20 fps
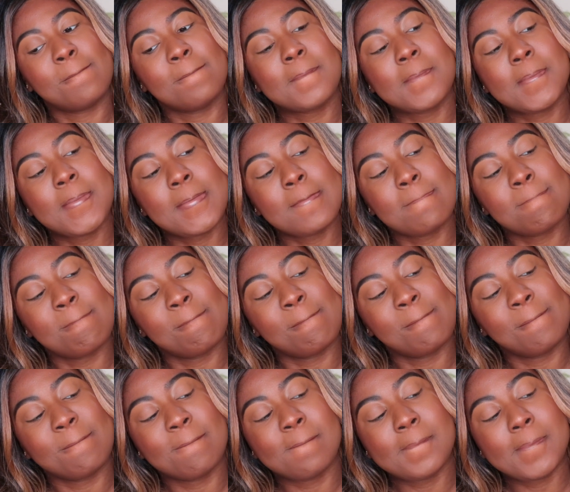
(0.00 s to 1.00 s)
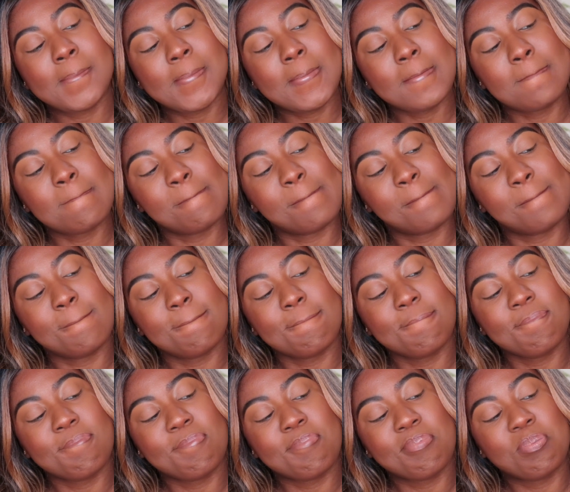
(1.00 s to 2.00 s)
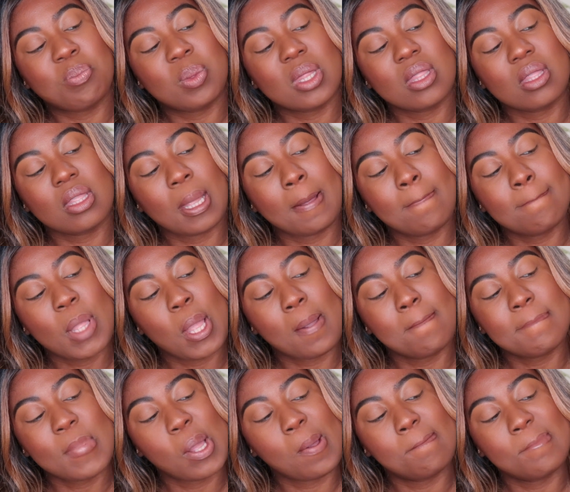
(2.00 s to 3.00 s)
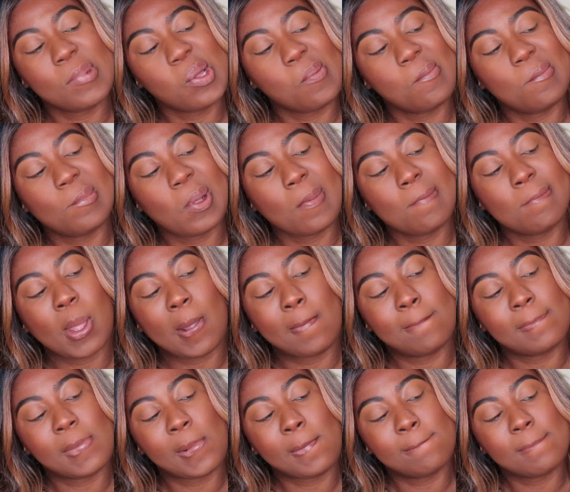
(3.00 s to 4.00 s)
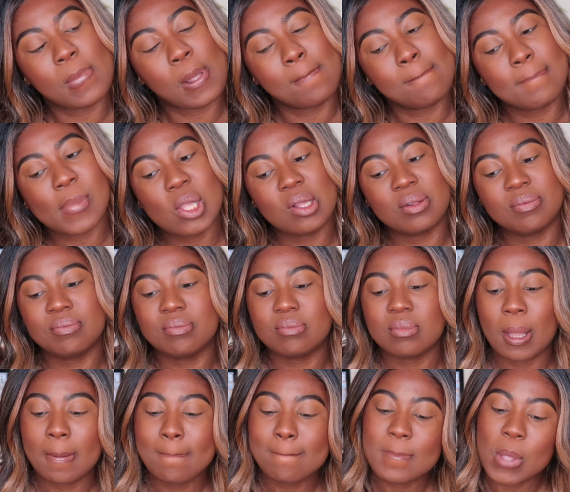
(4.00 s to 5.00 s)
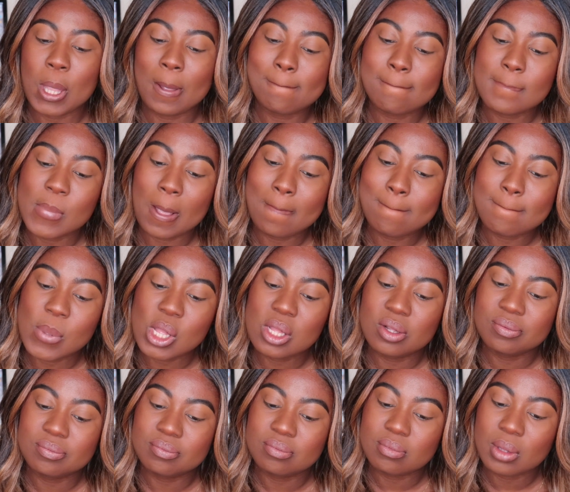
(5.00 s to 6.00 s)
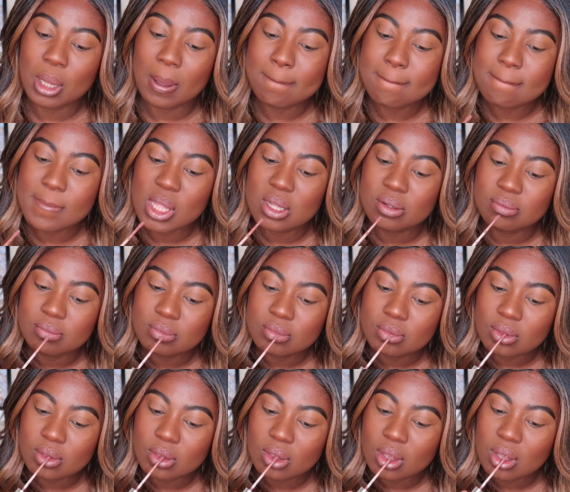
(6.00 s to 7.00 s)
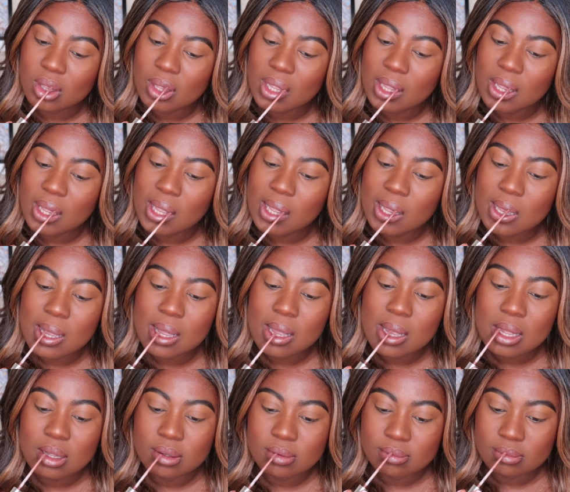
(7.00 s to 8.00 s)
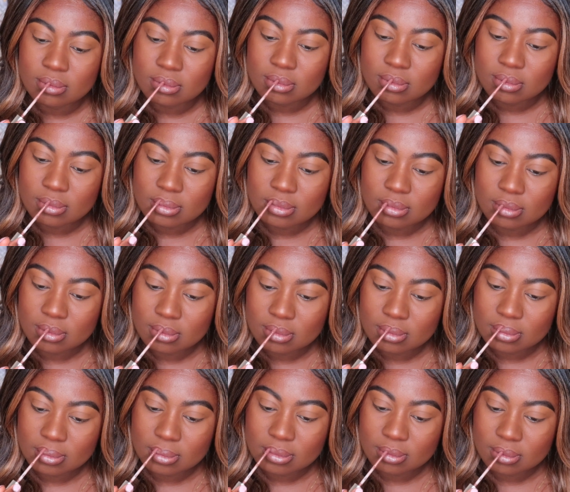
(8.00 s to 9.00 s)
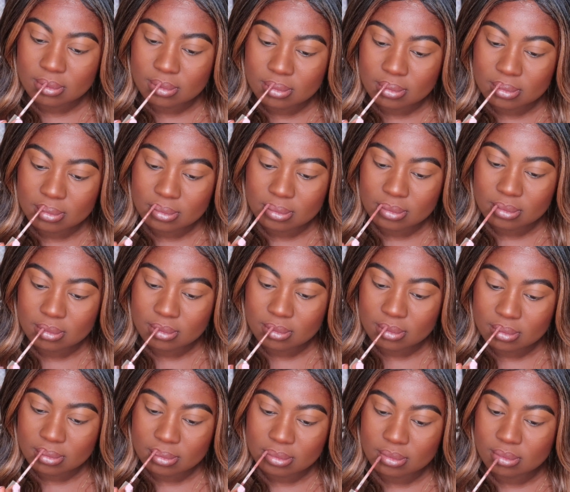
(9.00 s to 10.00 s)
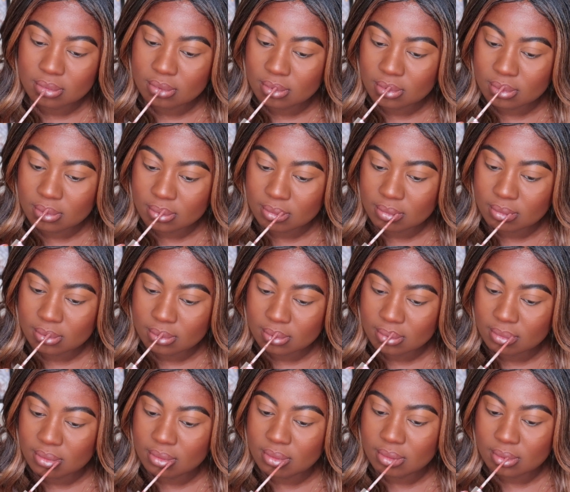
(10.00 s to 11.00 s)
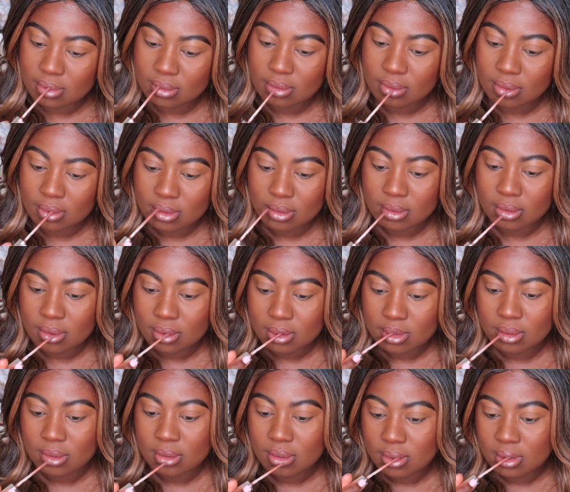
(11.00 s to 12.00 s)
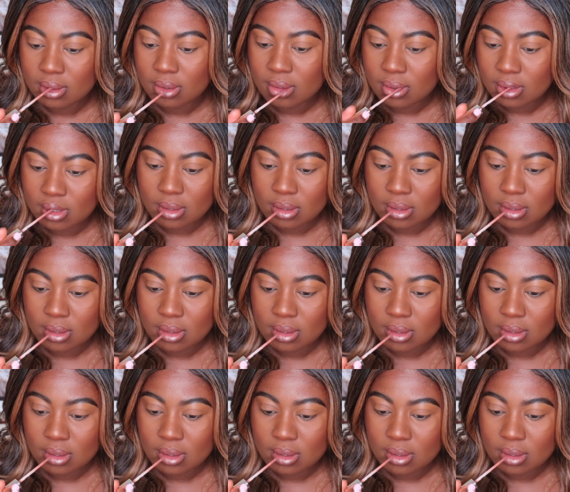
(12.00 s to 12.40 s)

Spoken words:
hold. Well, actually I ordered 5 and they gave me 2 extra ones, and I was like, I'm not gonna complain. So I love it. And yeah, so I'm gonna show you guys a beauty reel coming up real soon,